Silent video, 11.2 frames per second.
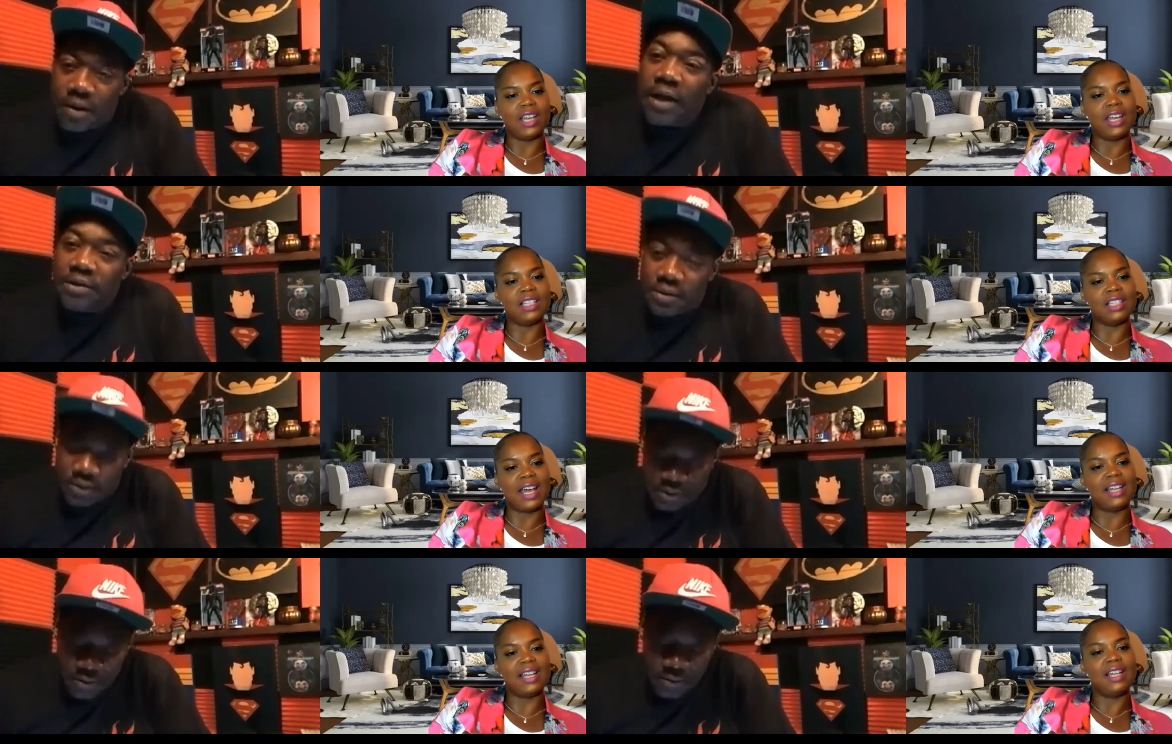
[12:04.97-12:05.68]
Speaker 1: Yes. Is
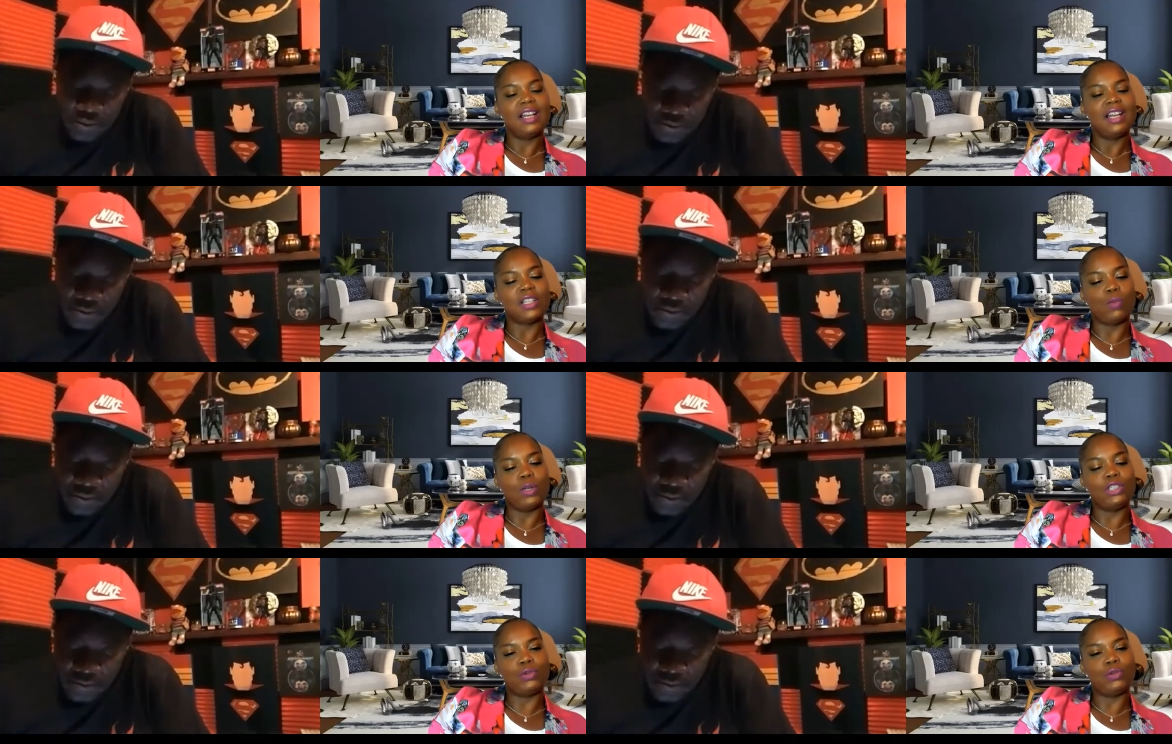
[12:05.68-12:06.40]
that
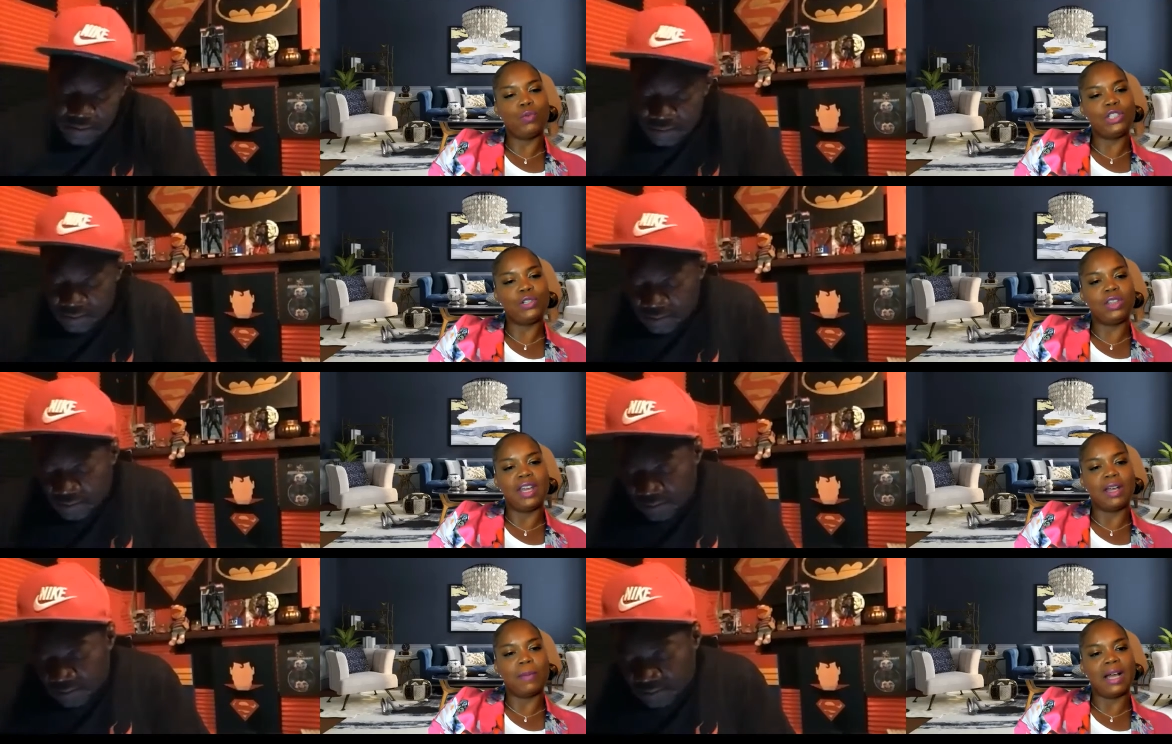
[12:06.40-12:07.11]
so what you what you
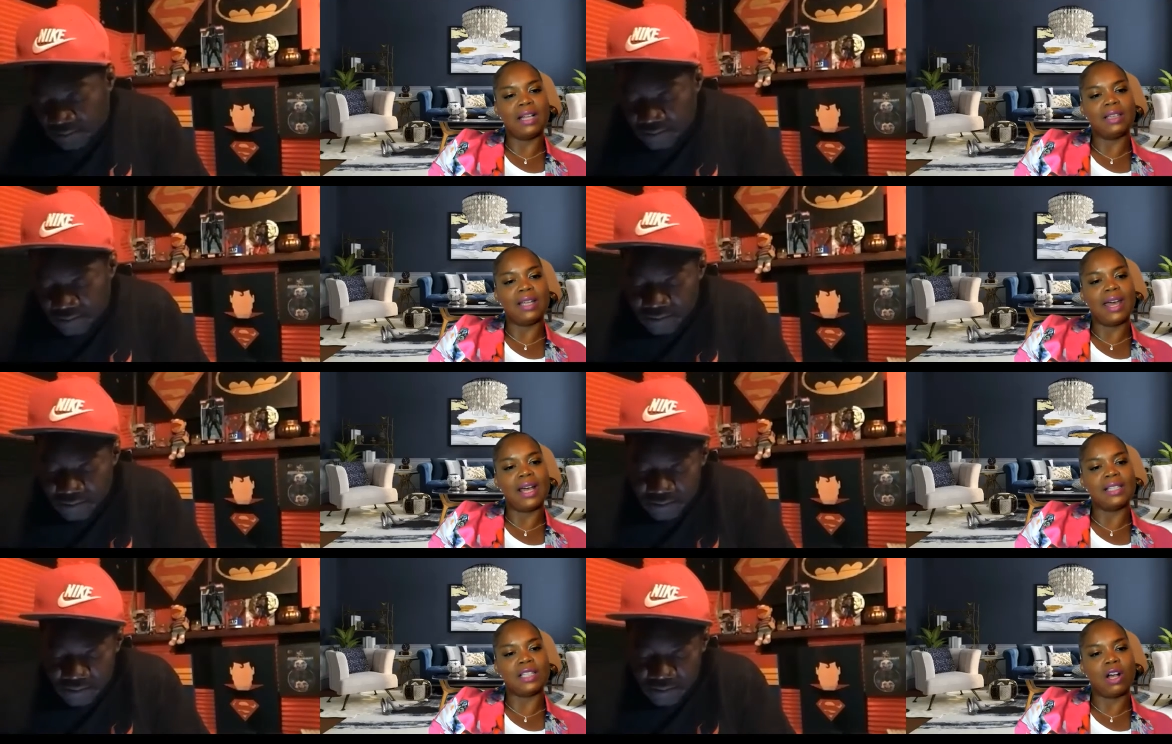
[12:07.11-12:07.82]
think about
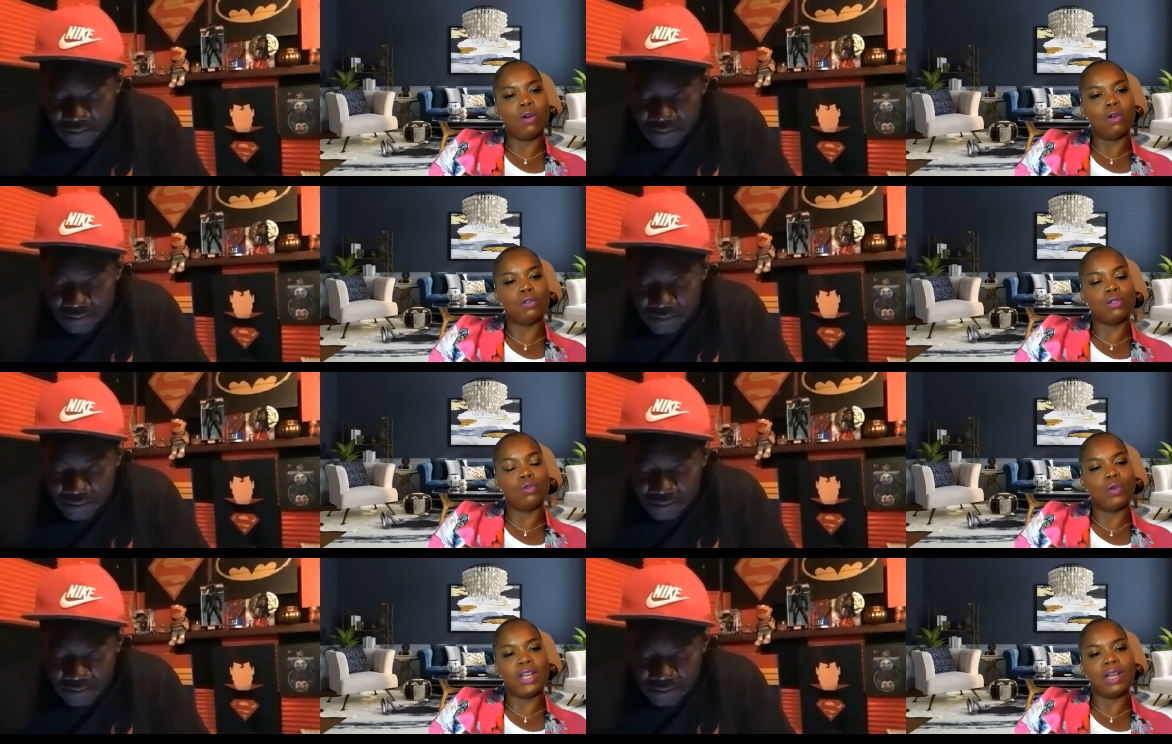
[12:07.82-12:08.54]
that as an old
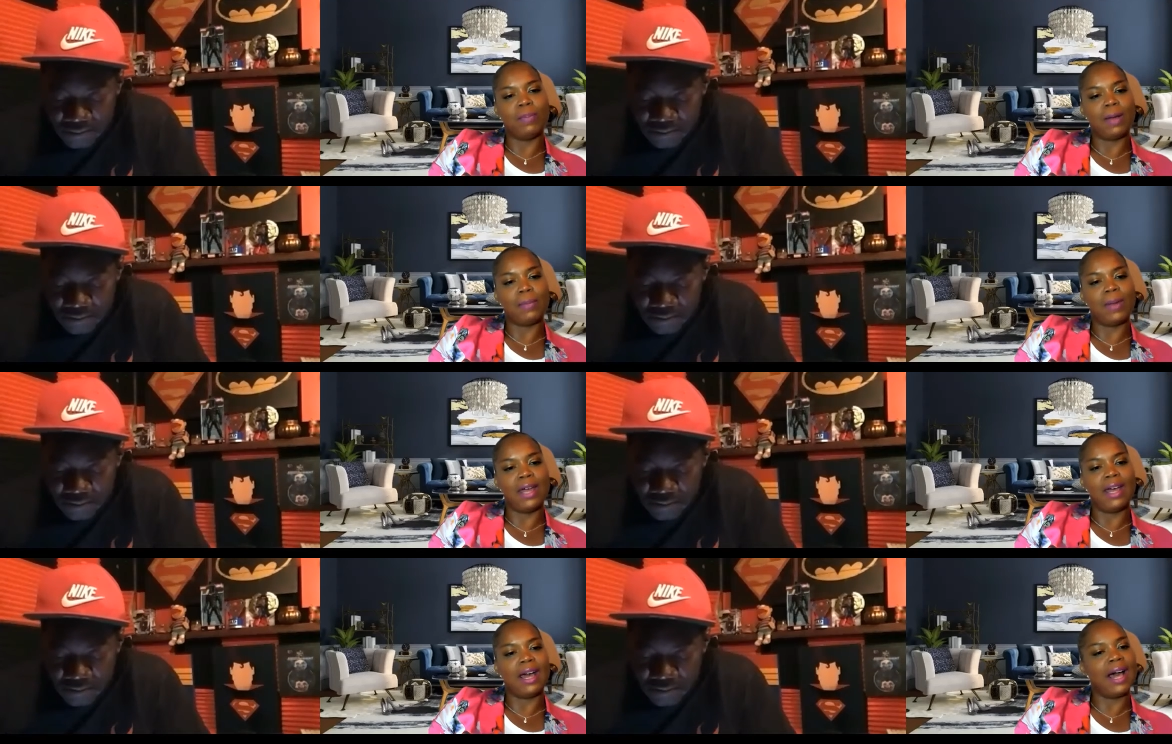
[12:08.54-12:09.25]
school hip hop
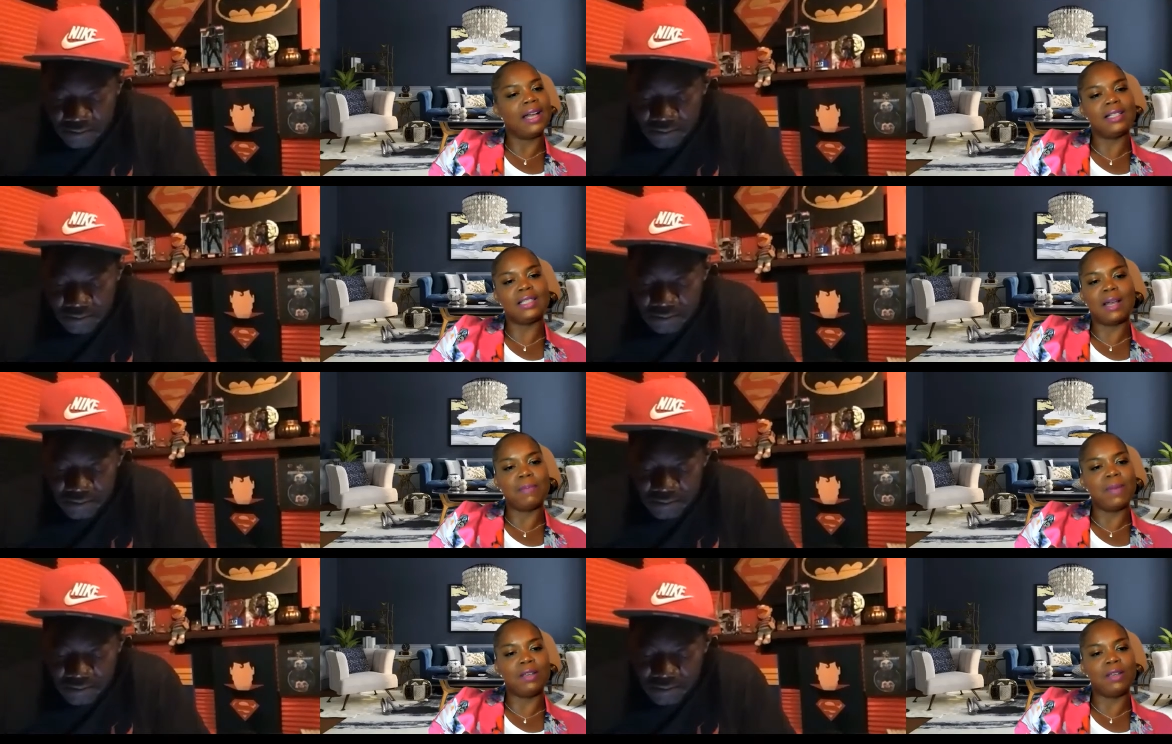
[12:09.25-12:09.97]
head? How does
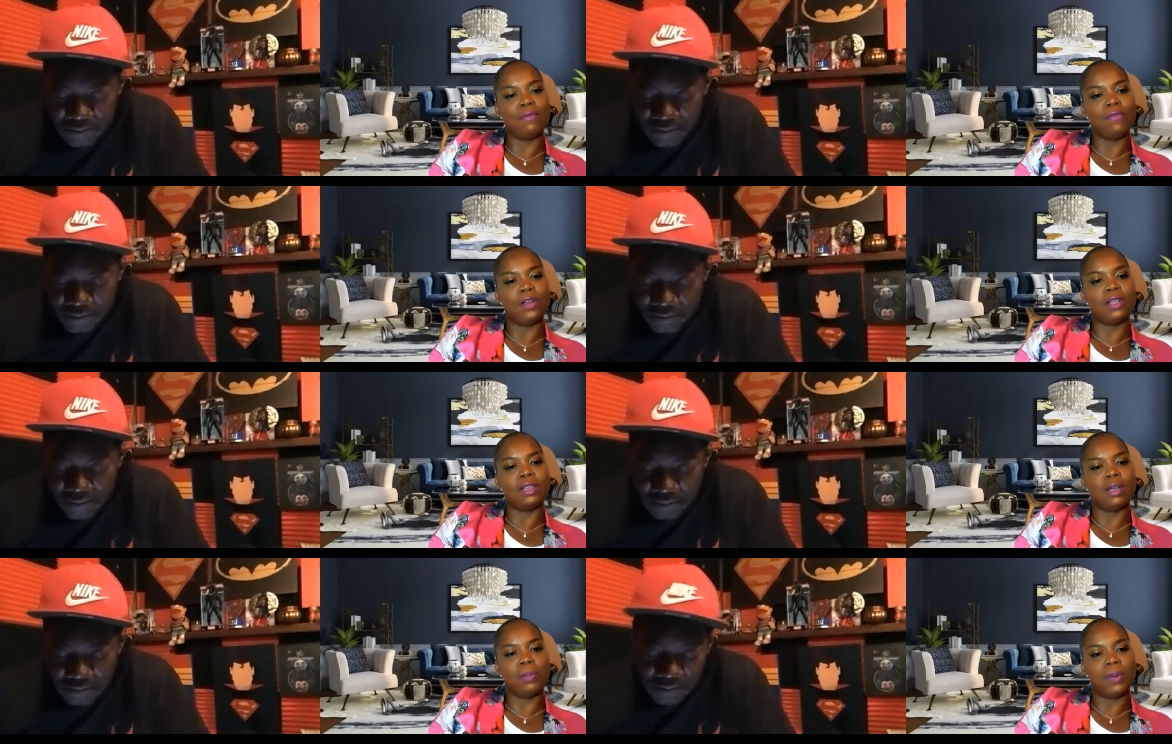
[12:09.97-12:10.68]
that make you feel that they're